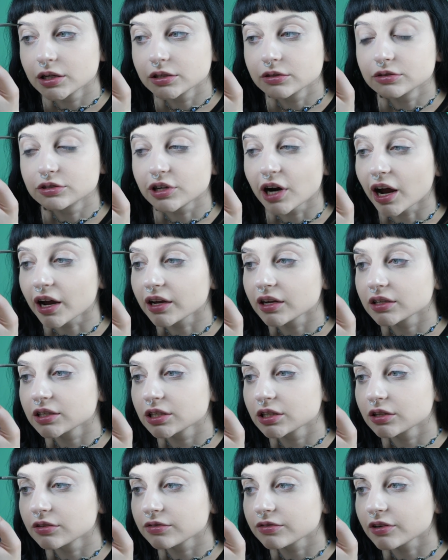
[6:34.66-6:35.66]
it
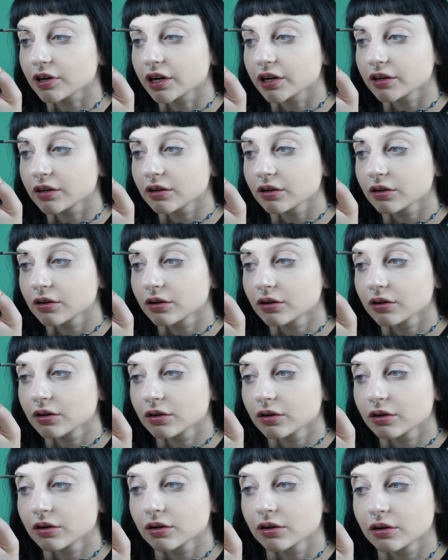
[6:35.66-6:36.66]
to the front.
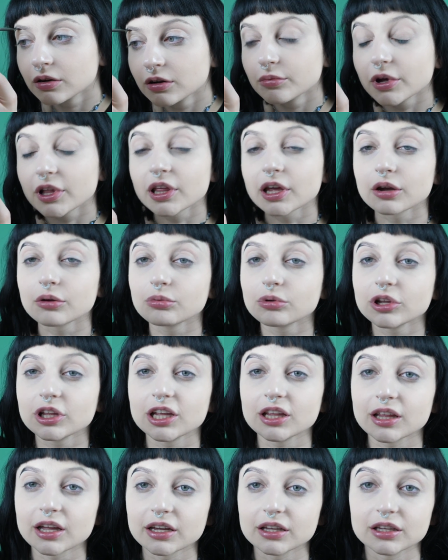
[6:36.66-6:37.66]
But like
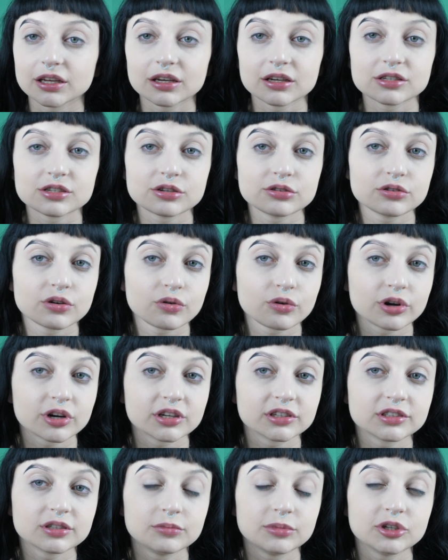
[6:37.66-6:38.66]
really lightly, because you don't want
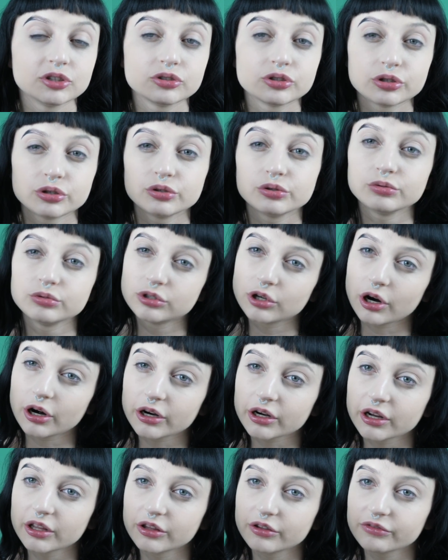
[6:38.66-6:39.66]
it to be too
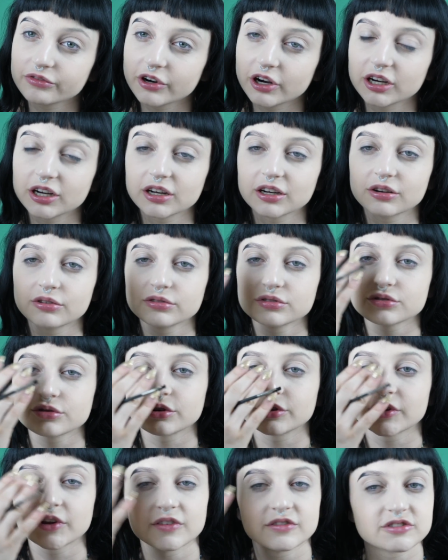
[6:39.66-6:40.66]
dark in the front. It
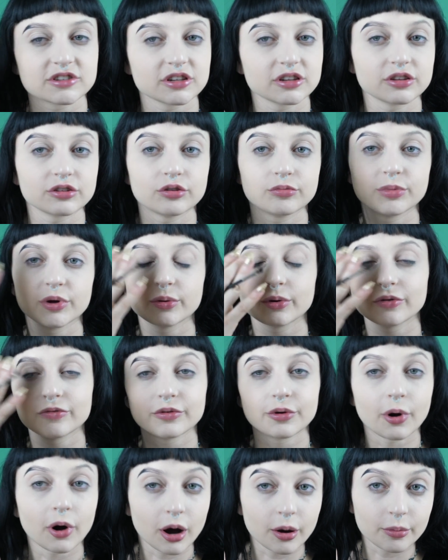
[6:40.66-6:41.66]
sort of gives it a little bit of
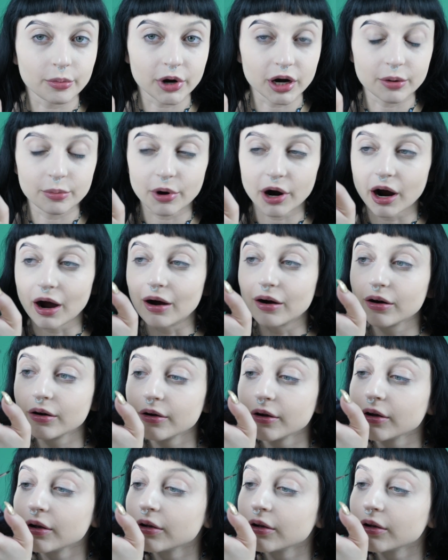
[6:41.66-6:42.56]
an ombre brow.